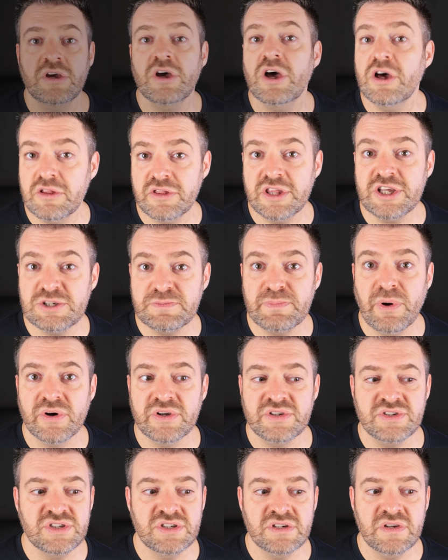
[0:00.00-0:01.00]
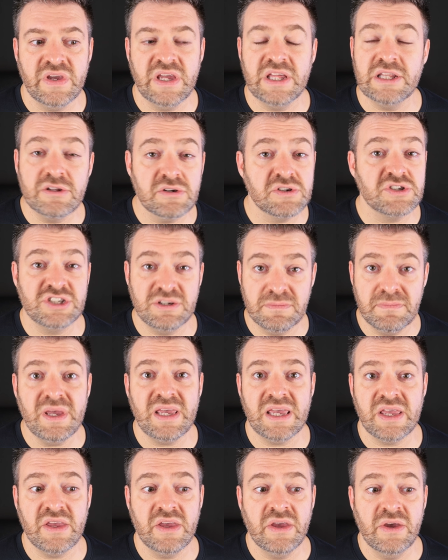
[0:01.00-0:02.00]
At this point, it looks to
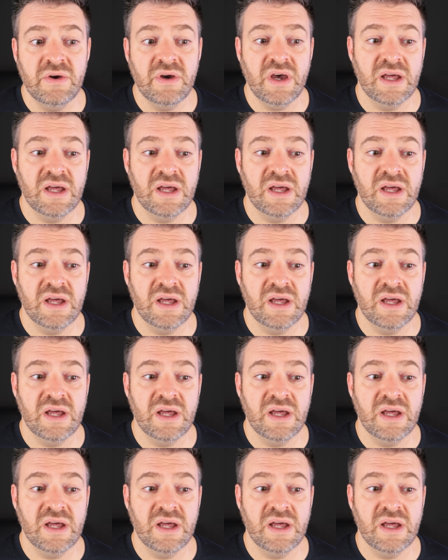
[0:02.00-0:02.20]
me